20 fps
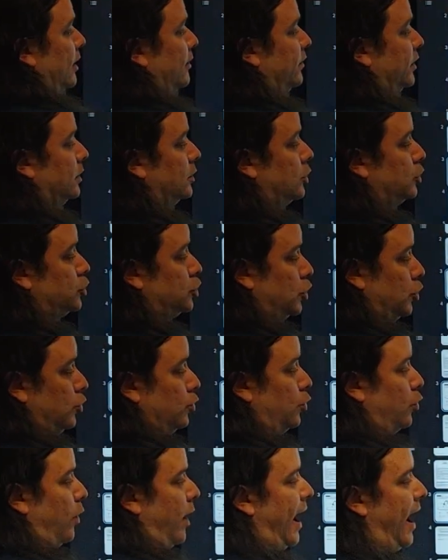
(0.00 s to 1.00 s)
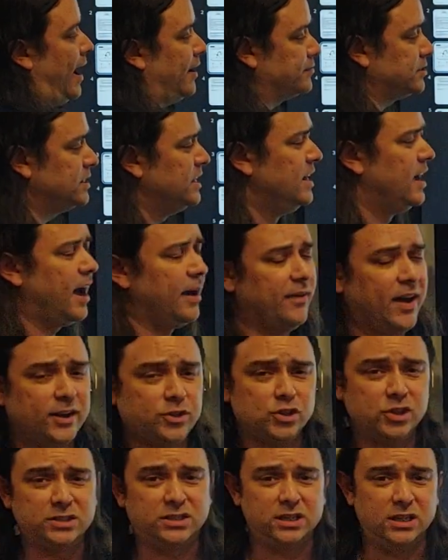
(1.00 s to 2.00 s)
given 2 graphs. I've
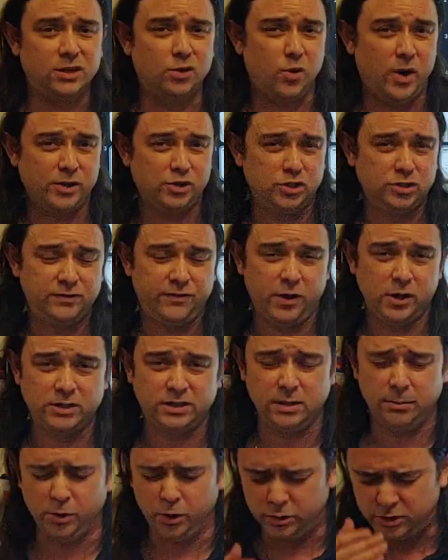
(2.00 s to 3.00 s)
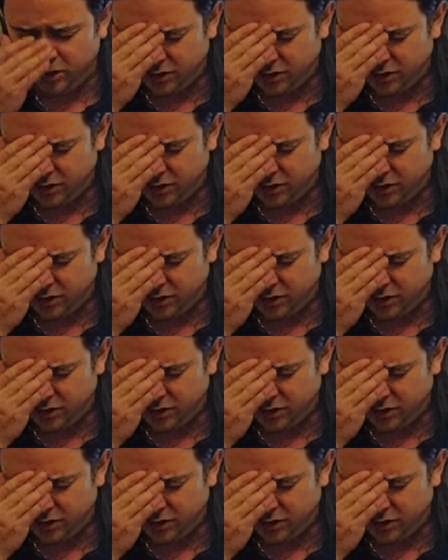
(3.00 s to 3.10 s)
actually seen questions very similar